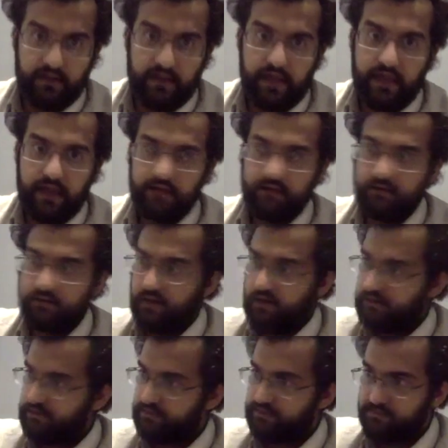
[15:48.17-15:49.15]
And
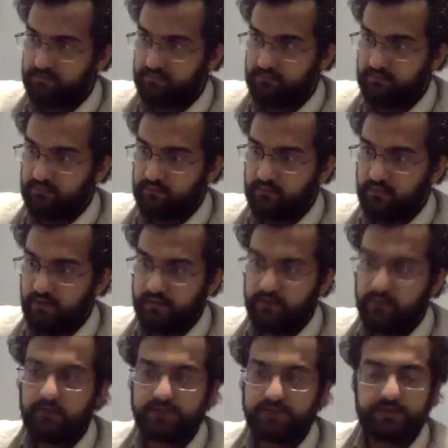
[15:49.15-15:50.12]
I
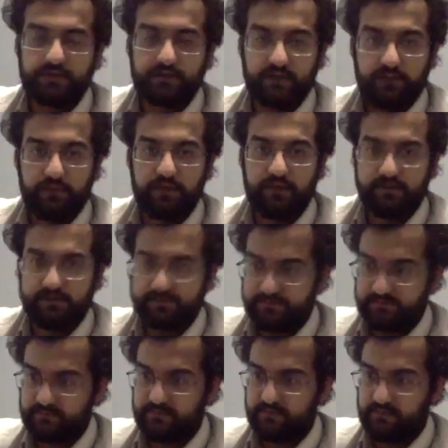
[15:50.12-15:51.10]
think what they're claiming
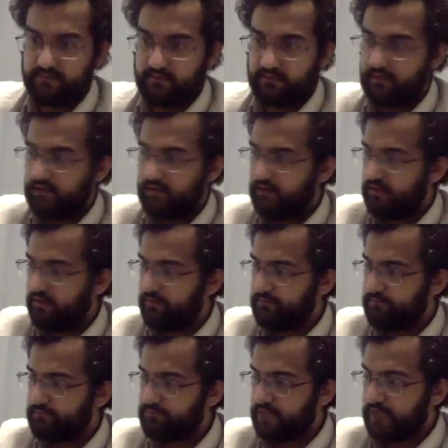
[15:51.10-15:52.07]
is
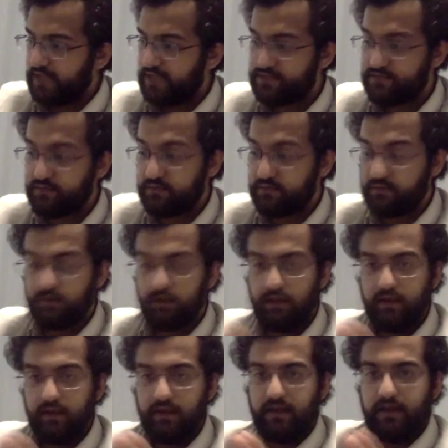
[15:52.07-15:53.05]
achievable.
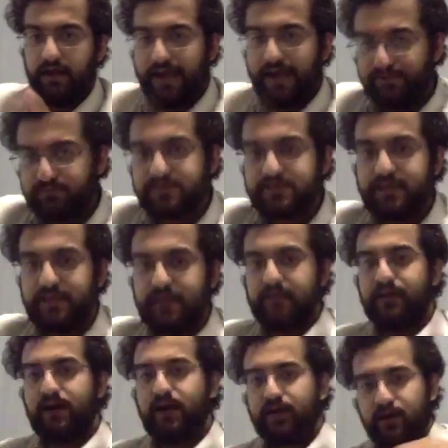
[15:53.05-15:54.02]
I have to
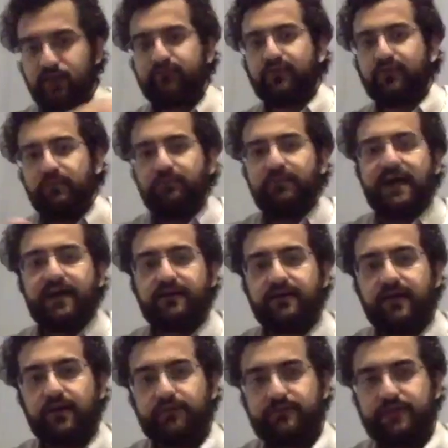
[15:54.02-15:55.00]
say, I come from a
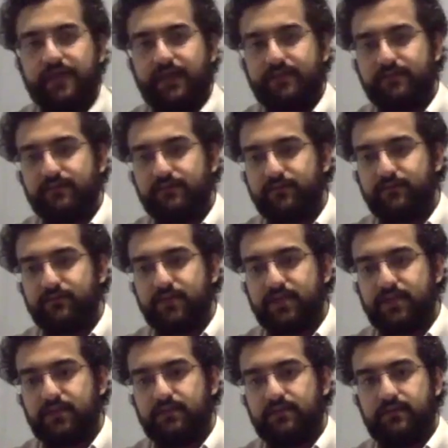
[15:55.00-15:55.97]
background that
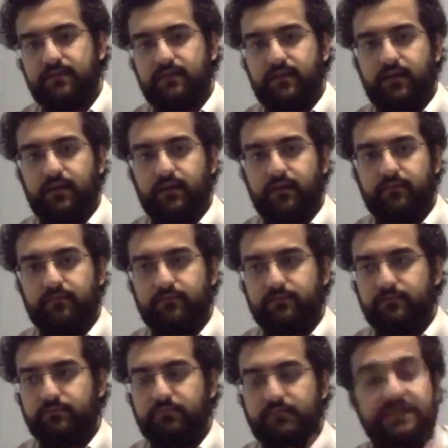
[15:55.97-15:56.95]

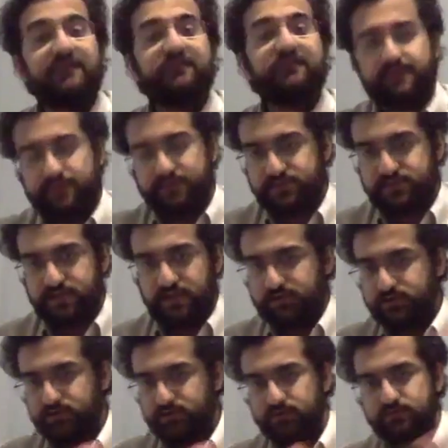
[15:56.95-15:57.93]
believe in this
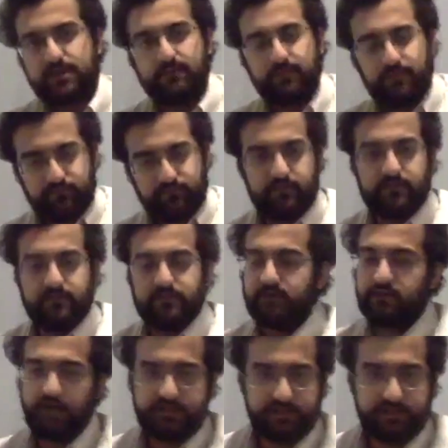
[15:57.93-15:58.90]
science. So
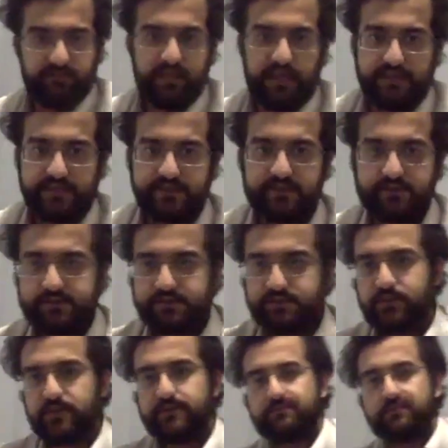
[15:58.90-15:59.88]
there are lots of naysayers as
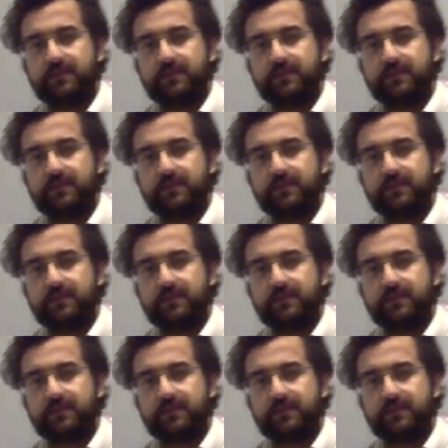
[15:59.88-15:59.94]
well.